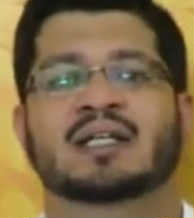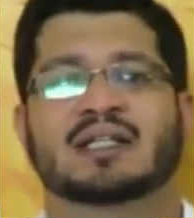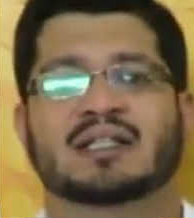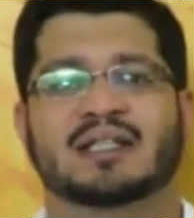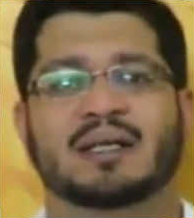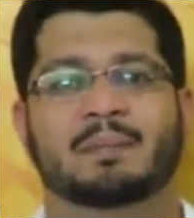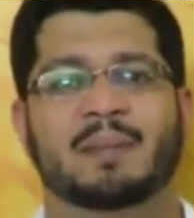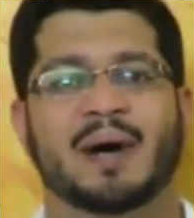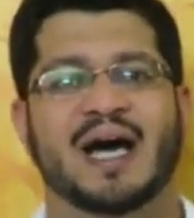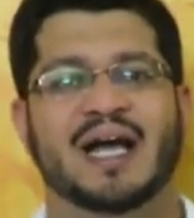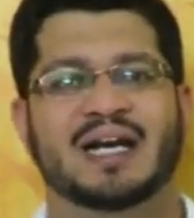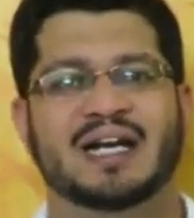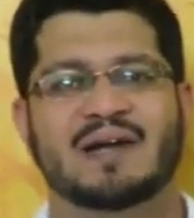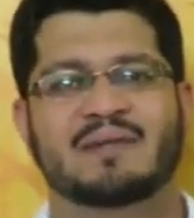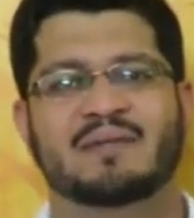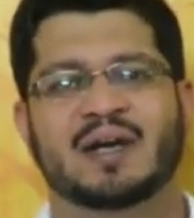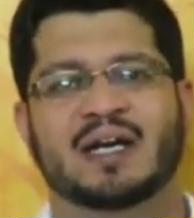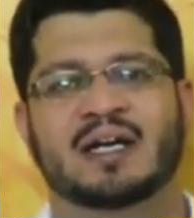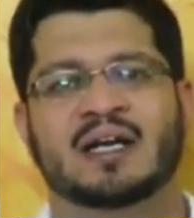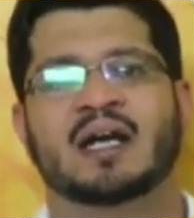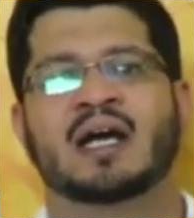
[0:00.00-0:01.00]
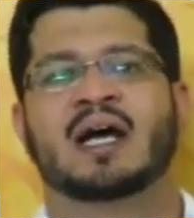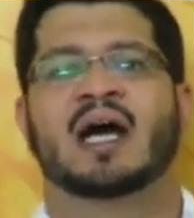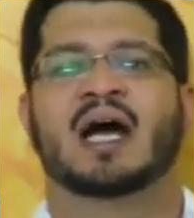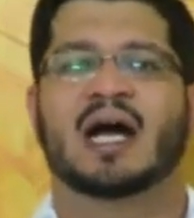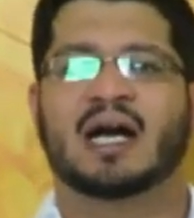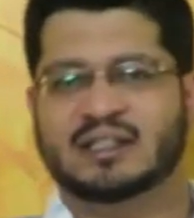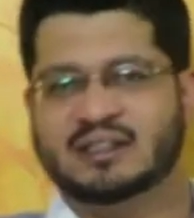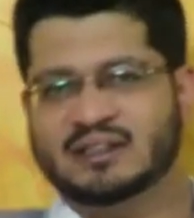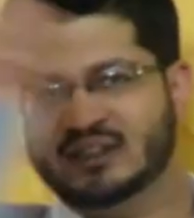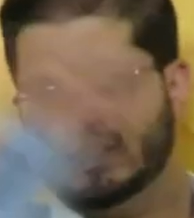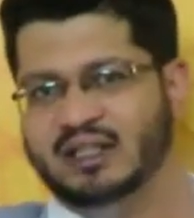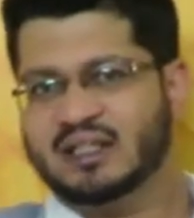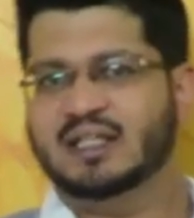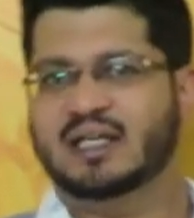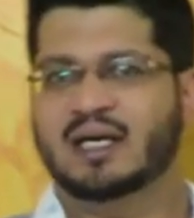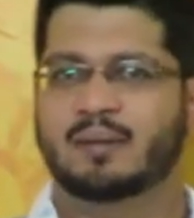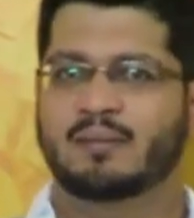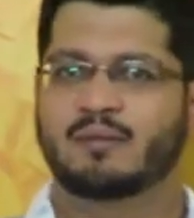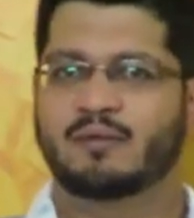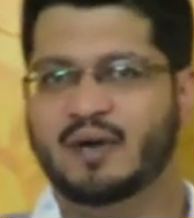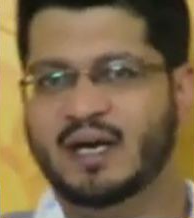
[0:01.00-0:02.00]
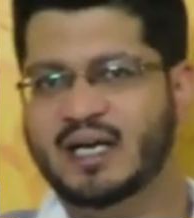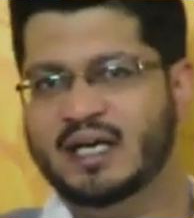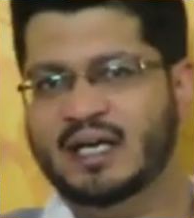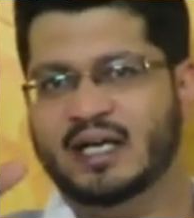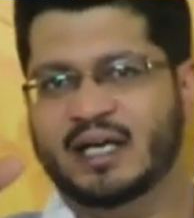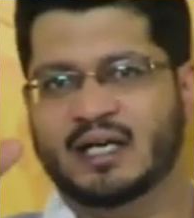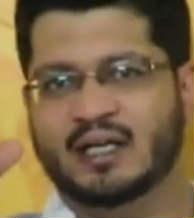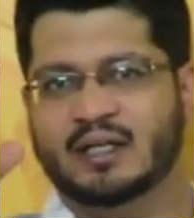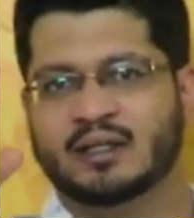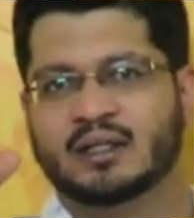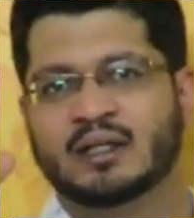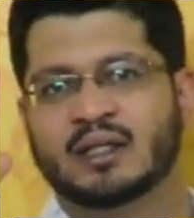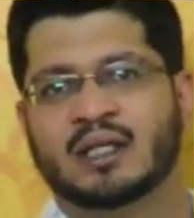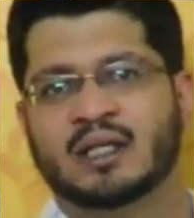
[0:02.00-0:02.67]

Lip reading: the Parliament had circumvented